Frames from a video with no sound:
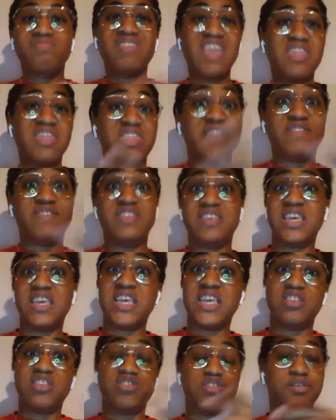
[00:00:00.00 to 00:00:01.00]
They've
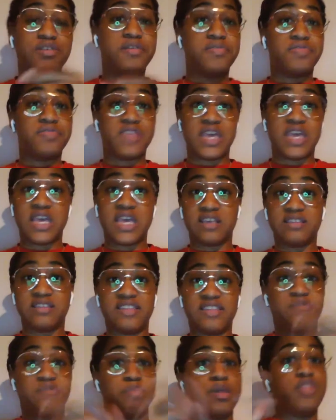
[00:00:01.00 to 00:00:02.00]
seen certain things,
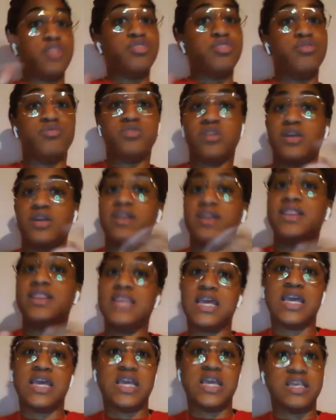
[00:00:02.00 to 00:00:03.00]
they've been through certain
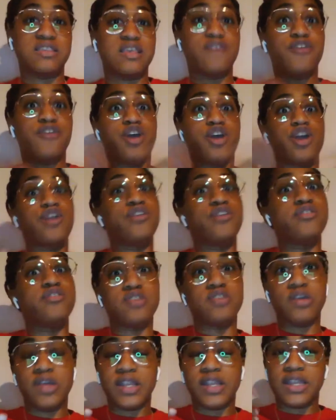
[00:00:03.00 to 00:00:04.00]
things, they've heard
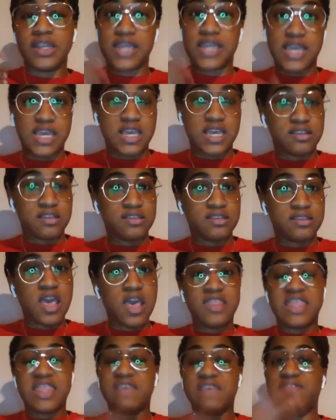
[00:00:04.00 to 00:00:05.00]
certain things,
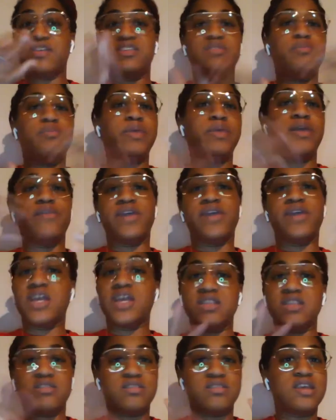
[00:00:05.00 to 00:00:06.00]
they've
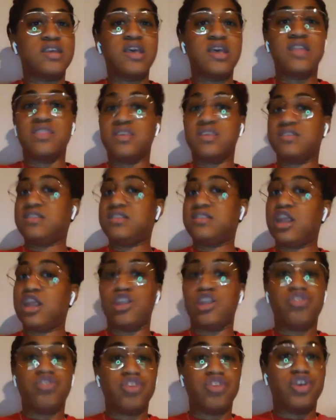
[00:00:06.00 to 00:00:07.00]
experienced this, that, and
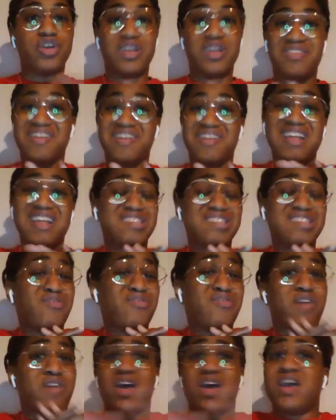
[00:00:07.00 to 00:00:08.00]
the third, and that's
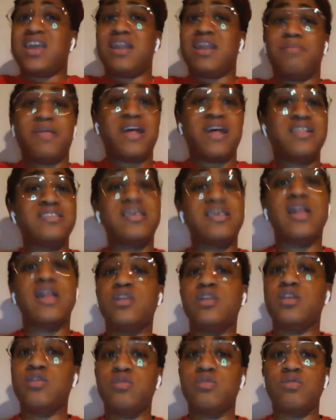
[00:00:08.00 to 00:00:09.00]
fine. I'm not
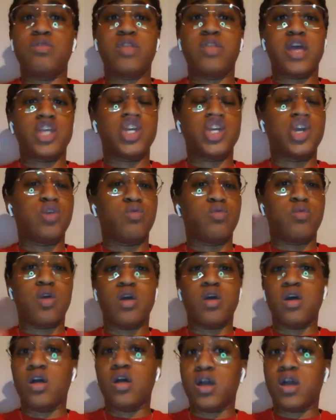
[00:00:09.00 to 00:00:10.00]
telling you that you're
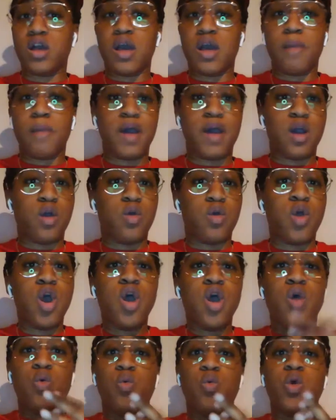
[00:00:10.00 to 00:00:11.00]
wrong about
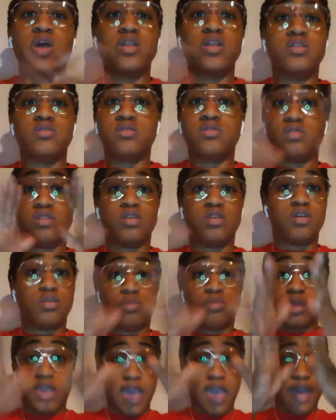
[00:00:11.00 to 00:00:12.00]
what your
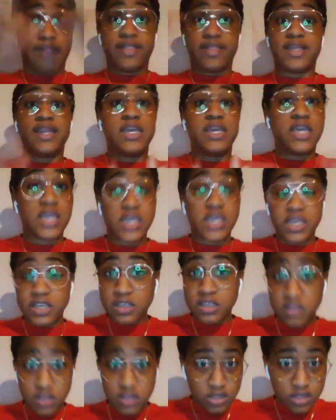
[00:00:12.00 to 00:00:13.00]
reality
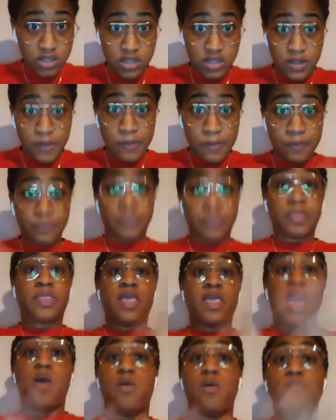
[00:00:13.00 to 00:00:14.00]
is.
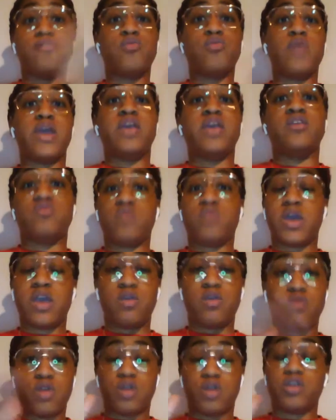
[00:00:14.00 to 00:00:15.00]
However, right is right
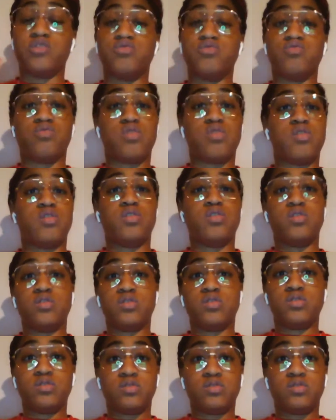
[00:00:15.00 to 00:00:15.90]
and wrong is wrong